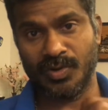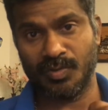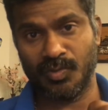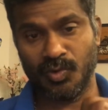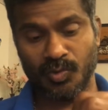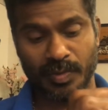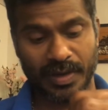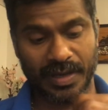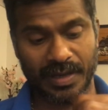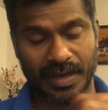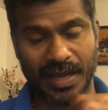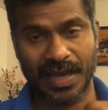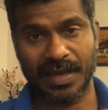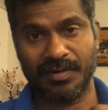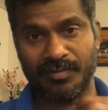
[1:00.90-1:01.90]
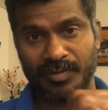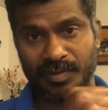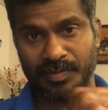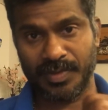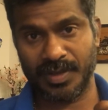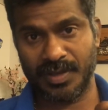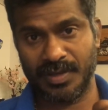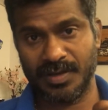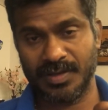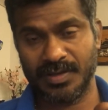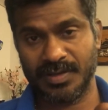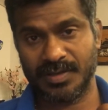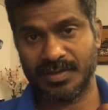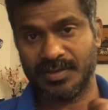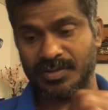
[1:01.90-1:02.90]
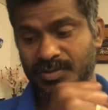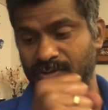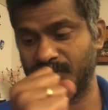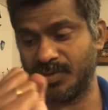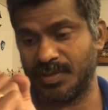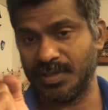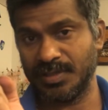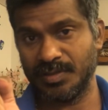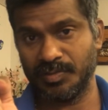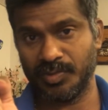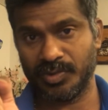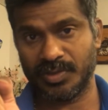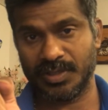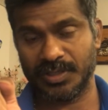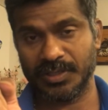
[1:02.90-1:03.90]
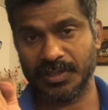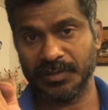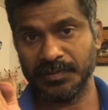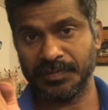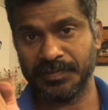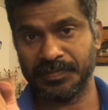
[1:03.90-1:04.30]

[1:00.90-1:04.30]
to move my hand from here to this position